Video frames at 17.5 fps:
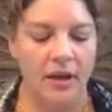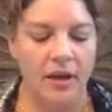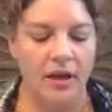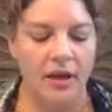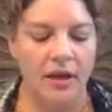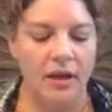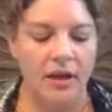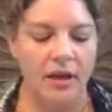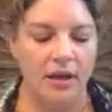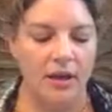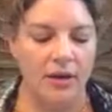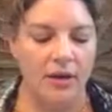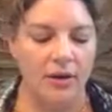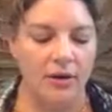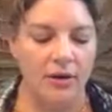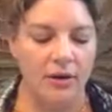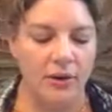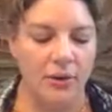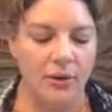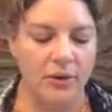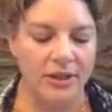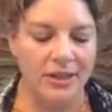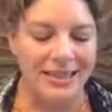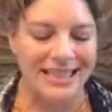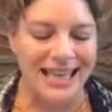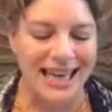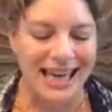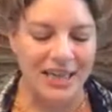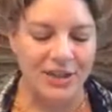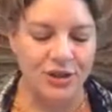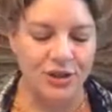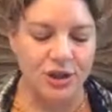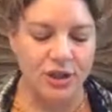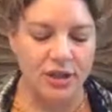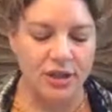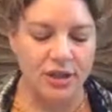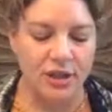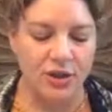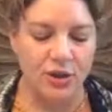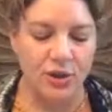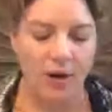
Here, your intention and your